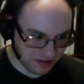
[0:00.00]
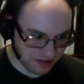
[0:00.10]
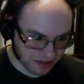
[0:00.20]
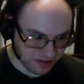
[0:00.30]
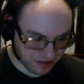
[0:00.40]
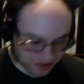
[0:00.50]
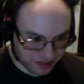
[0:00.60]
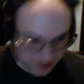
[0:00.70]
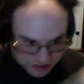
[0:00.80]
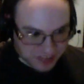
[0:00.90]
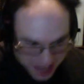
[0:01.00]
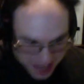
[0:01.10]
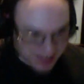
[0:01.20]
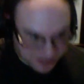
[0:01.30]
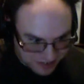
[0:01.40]
still
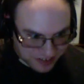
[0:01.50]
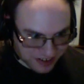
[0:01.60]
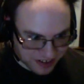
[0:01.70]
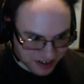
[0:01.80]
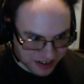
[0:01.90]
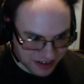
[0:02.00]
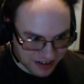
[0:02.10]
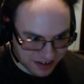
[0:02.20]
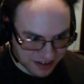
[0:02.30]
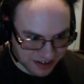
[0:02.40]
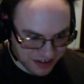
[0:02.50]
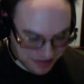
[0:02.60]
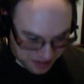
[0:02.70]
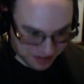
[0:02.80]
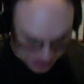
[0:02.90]
tends,
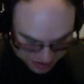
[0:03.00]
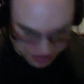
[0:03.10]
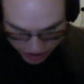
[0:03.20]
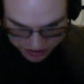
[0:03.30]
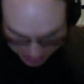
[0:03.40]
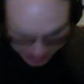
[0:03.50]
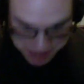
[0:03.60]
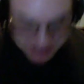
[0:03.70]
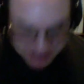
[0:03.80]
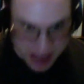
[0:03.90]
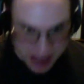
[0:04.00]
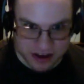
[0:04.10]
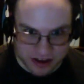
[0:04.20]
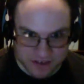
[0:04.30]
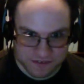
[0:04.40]
the ones that they make a lot
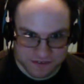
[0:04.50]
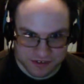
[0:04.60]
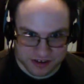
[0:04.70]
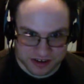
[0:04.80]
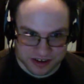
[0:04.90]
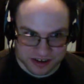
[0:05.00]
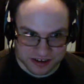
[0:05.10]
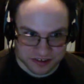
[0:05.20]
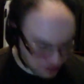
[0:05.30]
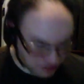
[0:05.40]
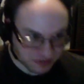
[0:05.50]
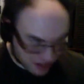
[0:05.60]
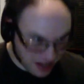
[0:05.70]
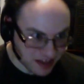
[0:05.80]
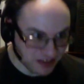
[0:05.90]
of still
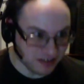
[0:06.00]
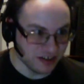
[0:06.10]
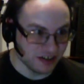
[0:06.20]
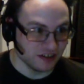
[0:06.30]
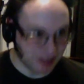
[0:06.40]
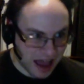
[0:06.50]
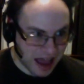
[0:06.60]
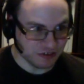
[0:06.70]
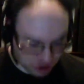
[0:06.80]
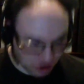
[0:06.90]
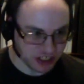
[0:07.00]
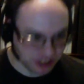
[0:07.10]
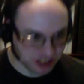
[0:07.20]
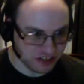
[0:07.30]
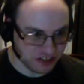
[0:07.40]
tend to have
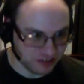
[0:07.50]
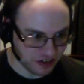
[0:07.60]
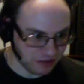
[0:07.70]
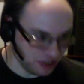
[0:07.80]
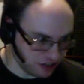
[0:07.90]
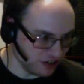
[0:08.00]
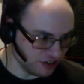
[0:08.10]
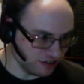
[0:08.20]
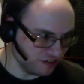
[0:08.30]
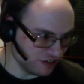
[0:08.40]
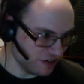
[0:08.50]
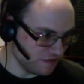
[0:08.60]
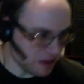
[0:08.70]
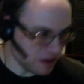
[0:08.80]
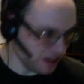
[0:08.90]
shortages, because if they
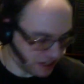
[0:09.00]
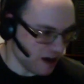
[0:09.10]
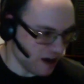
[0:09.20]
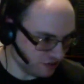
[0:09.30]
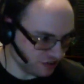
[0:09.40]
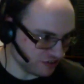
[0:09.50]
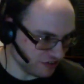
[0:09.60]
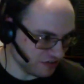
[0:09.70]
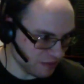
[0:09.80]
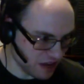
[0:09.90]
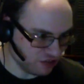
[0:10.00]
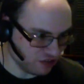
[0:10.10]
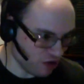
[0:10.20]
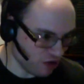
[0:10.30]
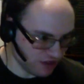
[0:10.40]
make a
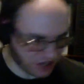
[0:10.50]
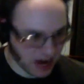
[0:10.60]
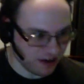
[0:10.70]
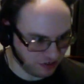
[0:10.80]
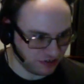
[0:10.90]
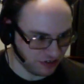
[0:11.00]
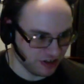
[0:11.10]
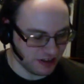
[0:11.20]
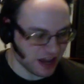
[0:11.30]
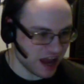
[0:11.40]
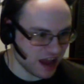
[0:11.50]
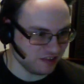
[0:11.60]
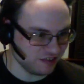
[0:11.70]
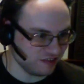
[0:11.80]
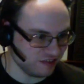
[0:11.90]
toy of a character
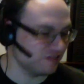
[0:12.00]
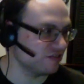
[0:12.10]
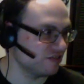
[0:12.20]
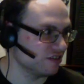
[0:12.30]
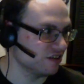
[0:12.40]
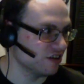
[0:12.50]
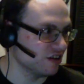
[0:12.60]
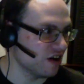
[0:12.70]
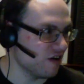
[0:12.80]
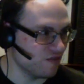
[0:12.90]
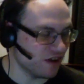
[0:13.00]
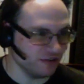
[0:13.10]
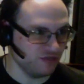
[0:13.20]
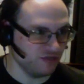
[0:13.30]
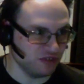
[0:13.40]
that's of a very
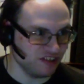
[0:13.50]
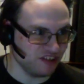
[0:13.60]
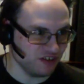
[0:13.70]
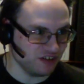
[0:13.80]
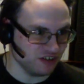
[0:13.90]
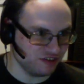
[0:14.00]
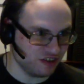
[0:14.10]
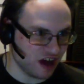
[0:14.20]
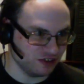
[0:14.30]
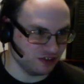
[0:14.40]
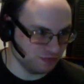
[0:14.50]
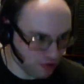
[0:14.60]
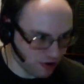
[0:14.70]
specific nostalgia point,